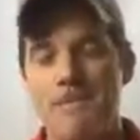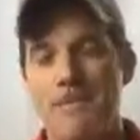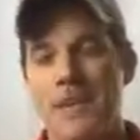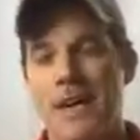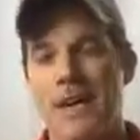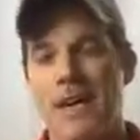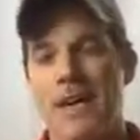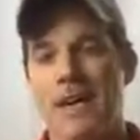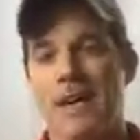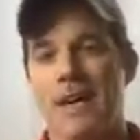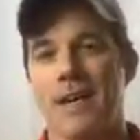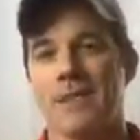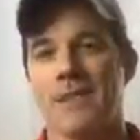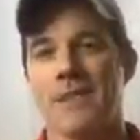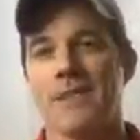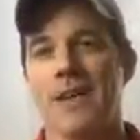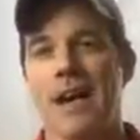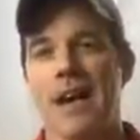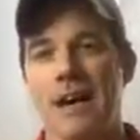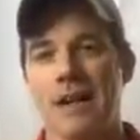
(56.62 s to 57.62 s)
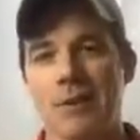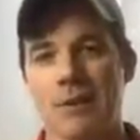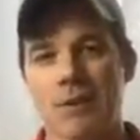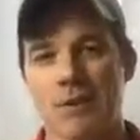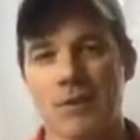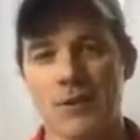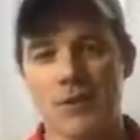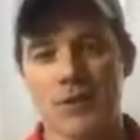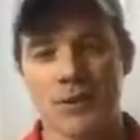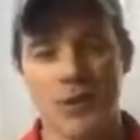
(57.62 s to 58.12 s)
and
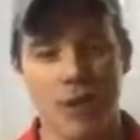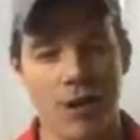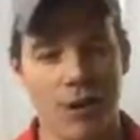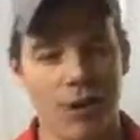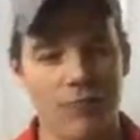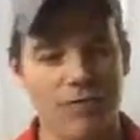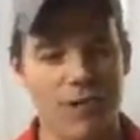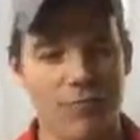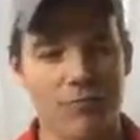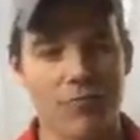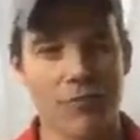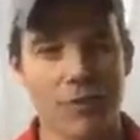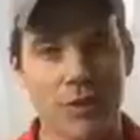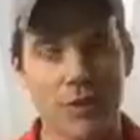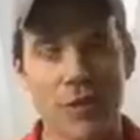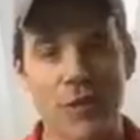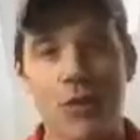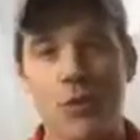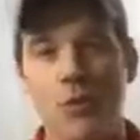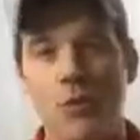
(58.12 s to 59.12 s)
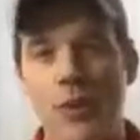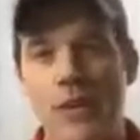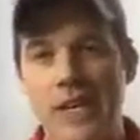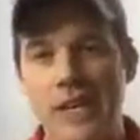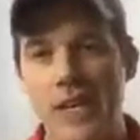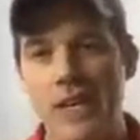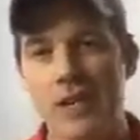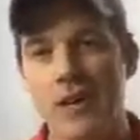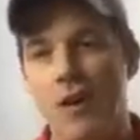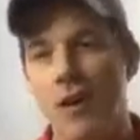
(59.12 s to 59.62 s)
Tyler. So really good
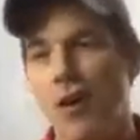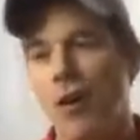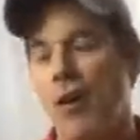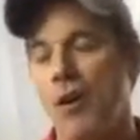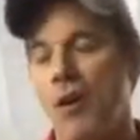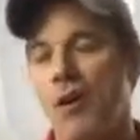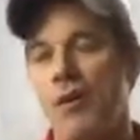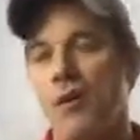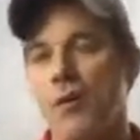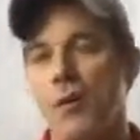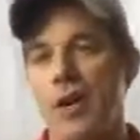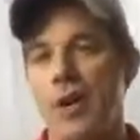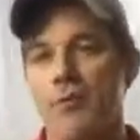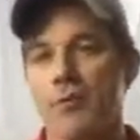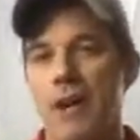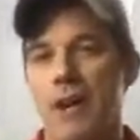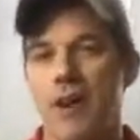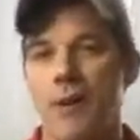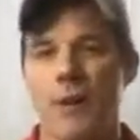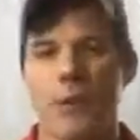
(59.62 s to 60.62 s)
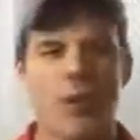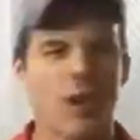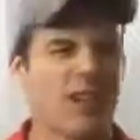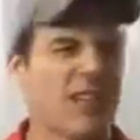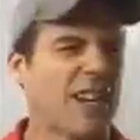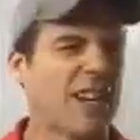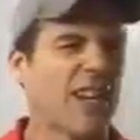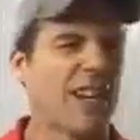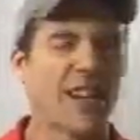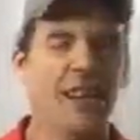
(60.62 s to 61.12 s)
weekend all the way around. We
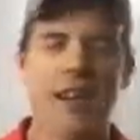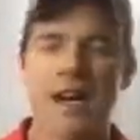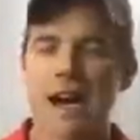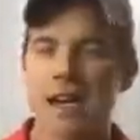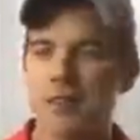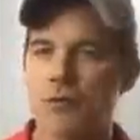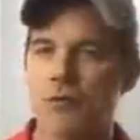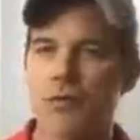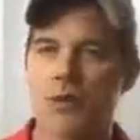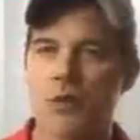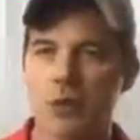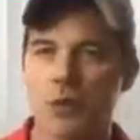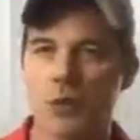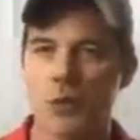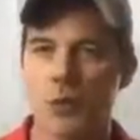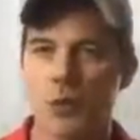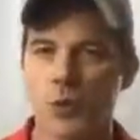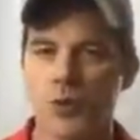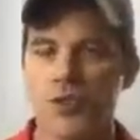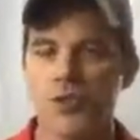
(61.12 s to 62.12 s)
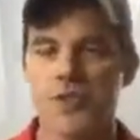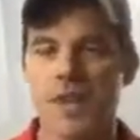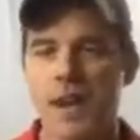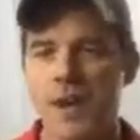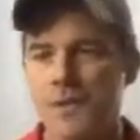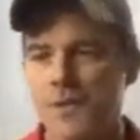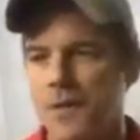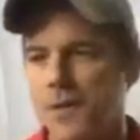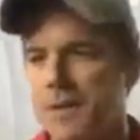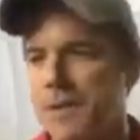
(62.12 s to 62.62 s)
worked on a lot of really cool
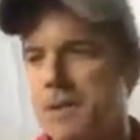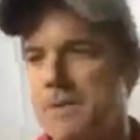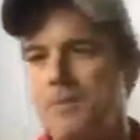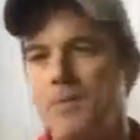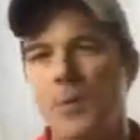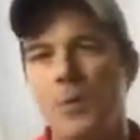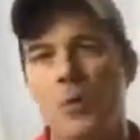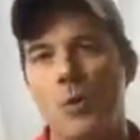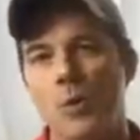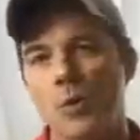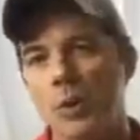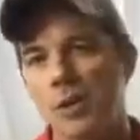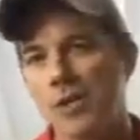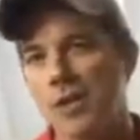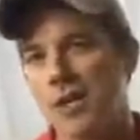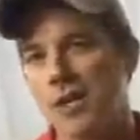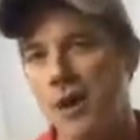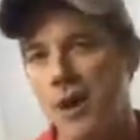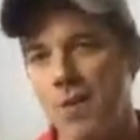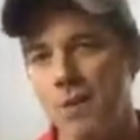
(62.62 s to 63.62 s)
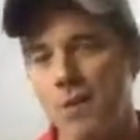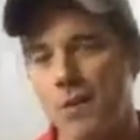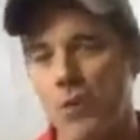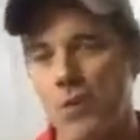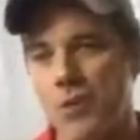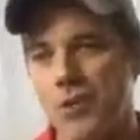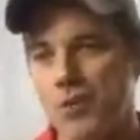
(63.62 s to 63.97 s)
stuff. We worked on all four